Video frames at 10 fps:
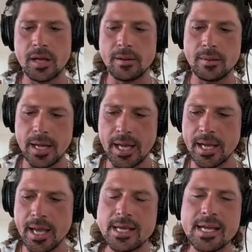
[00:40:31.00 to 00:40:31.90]

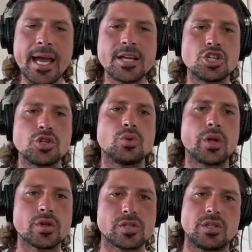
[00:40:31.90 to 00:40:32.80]
engage in
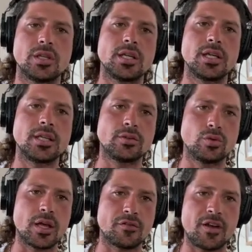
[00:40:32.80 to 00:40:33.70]
curiosity into their
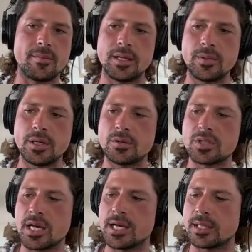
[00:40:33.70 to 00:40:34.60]
family, because
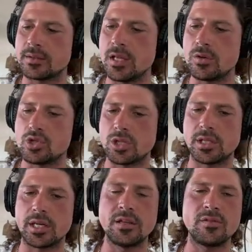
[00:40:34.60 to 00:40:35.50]
I guarantee you, Jill,
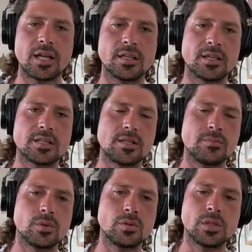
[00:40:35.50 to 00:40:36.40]
that even under a
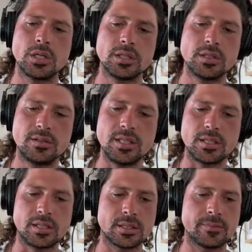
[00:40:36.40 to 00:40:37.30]
simple
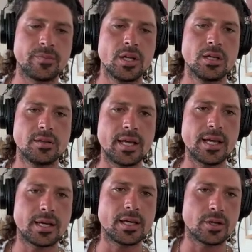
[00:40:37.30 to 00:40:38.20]
dinner, they
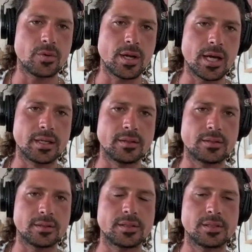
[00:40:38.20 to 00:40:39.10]
can
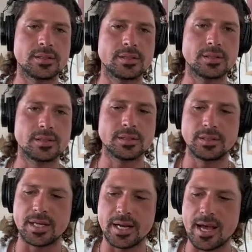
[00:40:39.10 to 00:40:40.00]
reunite
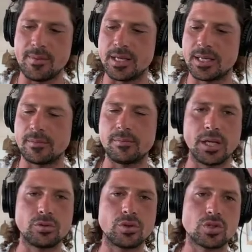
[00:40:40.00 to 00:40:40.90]
dynamic and
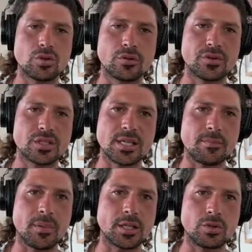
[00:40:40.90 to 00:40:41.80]
bring to the surface
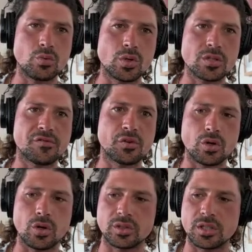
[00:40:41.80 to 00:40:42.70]
somebody who was
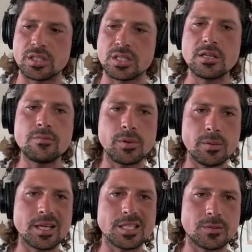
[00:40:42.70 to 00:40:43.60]
forgotten simply
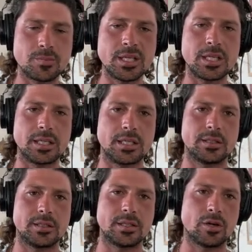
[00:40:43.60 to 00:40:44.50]
by
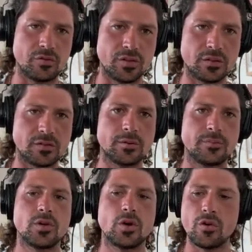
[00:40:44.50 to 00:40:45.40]
speaking of it,
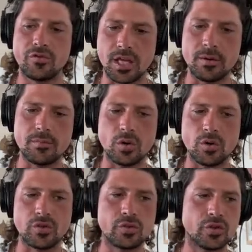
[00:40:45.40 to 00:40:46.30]
of him,
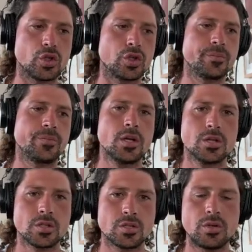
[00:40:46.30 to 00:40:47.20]
of her.
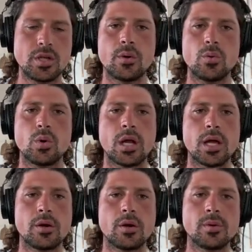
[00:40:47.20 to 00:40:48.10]
So yeah, what I
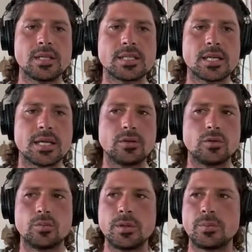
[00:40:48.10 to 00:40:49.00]
really saying to
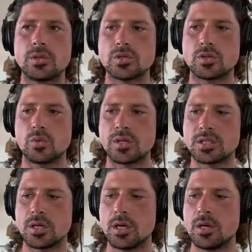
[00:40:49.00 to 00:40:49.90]
people is
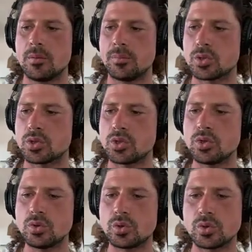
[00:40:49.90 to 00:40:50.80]
always
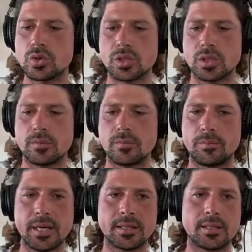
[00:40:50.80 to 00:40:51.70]
pursue those
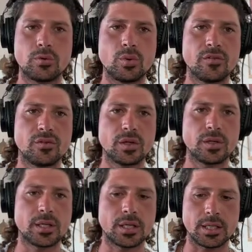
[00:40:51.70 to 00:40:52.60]
pattern with
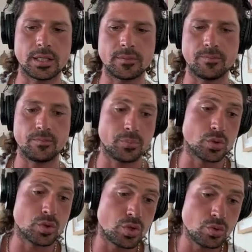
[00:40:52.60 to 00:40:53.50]

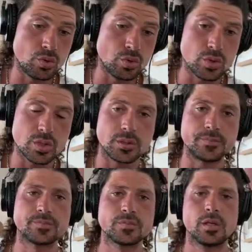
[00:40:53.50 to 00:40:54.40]
pursue
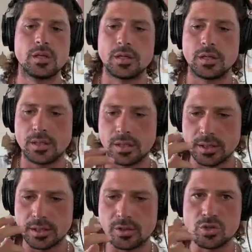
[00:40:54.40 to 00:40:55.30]

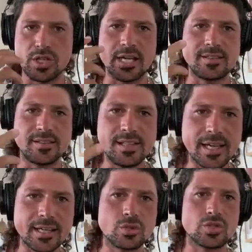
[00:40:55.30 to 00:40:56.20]
those
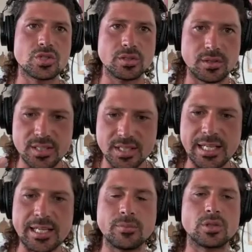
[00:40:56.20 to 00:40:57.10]
idea, these
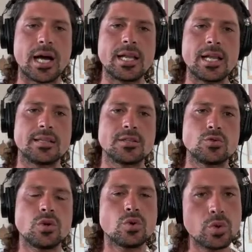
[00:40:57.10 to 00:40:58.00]
healing modalities
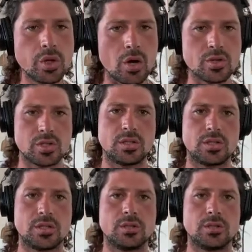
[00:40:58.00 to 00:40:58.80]
with curiosity.